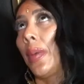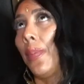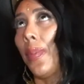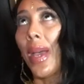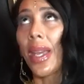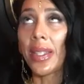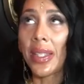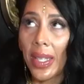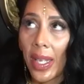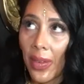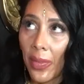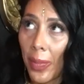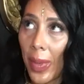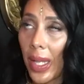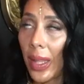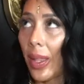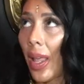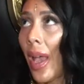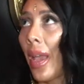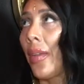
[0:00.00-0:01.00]
the best head of
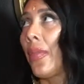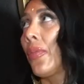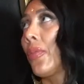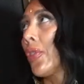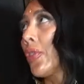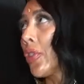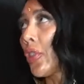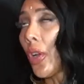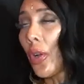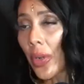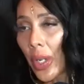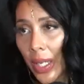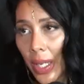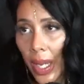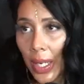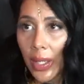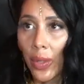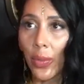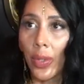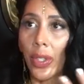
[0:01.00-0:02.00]
my life. We're so
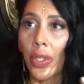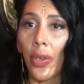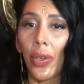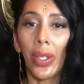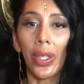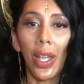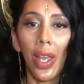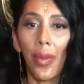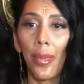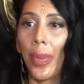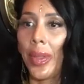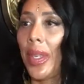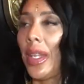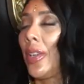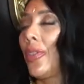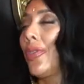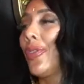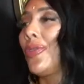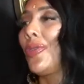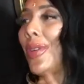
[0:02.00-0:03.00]
connected, we're so in love, but they
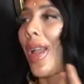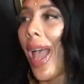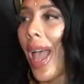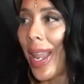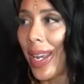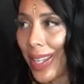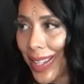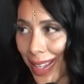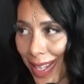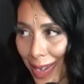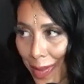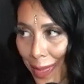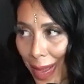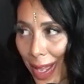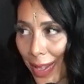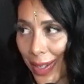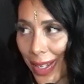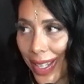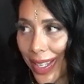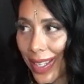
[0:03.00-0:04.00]
don't do anything
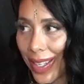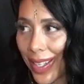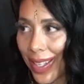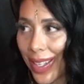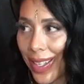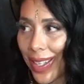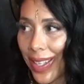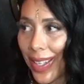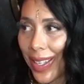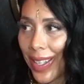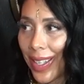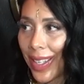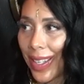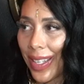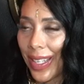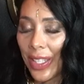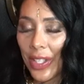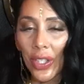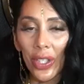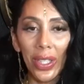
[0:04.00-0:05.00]
about it. Yeah.
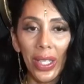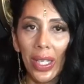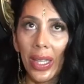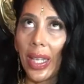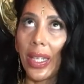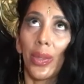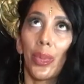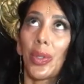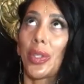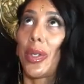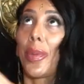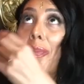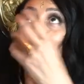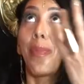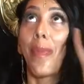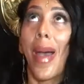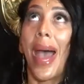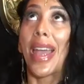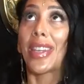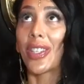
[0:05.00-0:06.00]
It's just like that's supposed to
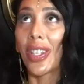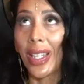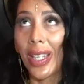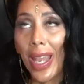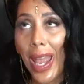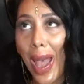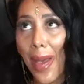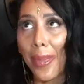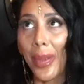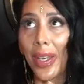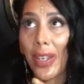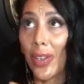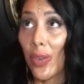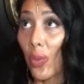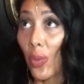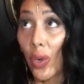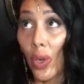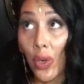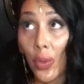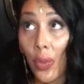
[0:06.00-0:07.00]
magically happen in
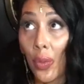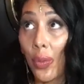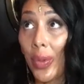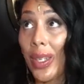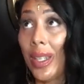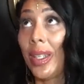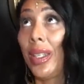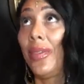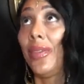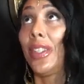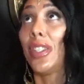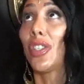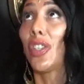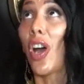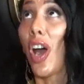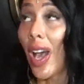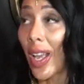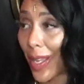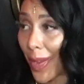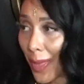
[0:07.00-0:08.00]
a world where we didn't even
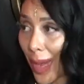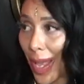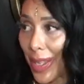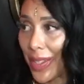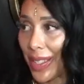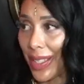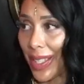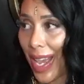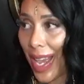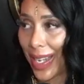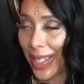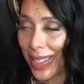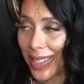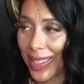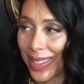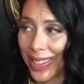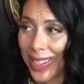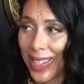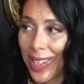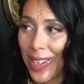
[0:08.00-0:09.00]
talk about sex.